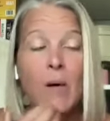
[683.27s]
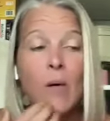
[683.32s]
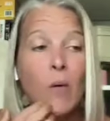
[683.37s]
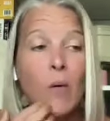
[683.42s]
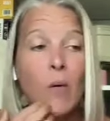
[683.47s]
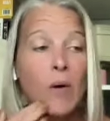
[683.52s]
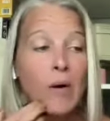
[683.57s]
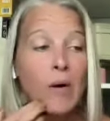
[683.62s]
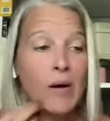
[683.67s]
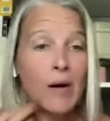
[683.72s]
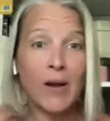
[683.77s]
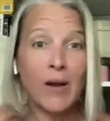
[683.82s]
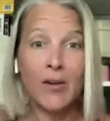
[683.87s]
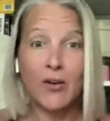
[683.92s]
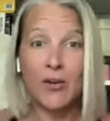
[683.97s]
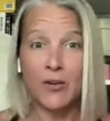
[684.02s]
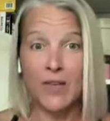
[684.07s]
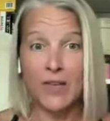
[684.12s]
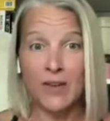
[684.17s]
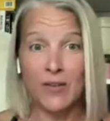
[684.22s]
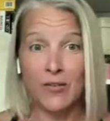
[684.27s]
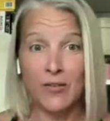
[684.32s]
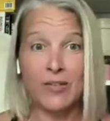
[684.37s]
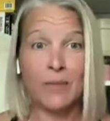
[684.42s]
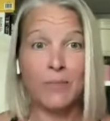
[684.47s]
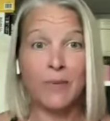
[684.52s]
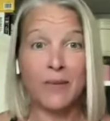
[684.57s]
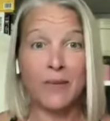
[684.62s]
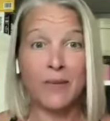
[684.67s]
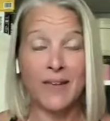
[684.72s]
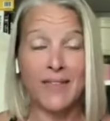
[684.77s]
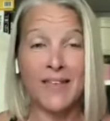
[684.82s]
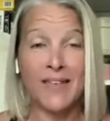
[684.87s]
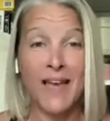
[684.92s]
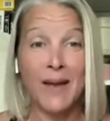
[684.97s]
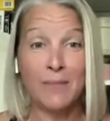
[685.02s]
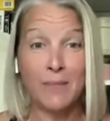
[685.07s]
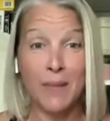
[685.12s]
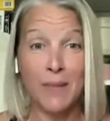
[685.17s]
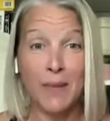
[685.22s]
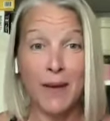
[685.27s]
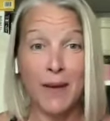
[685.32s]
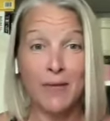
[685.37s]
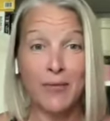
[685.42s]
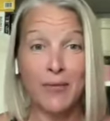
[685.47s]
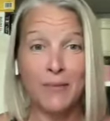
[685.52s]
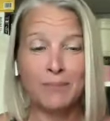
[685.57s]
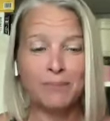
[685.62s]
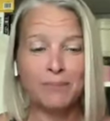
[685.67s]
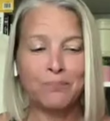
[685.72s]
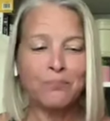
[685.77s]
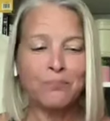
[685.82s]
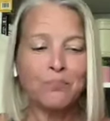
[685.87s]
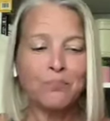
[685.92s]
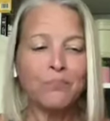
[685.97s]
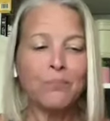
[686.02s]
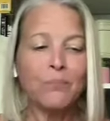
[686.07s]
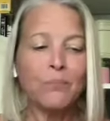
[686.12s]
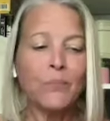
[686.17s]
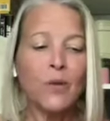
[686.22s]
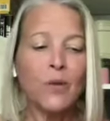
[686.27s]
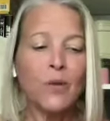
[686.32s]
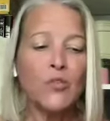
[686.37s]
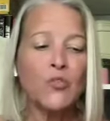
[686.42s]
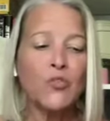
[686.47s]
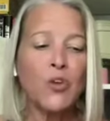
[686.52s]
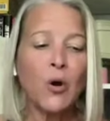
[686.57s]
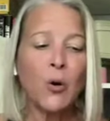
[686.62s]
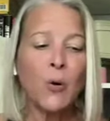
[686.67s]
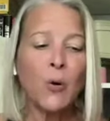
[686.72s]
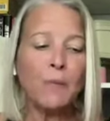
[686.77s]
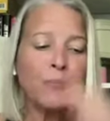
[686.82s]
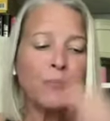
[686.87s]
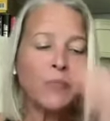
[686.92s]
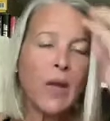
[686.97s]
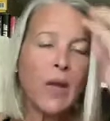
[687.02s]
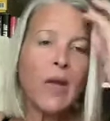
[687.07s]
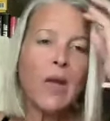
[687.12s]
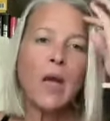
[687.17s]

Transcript: or a cookie or something like that in my mouth. So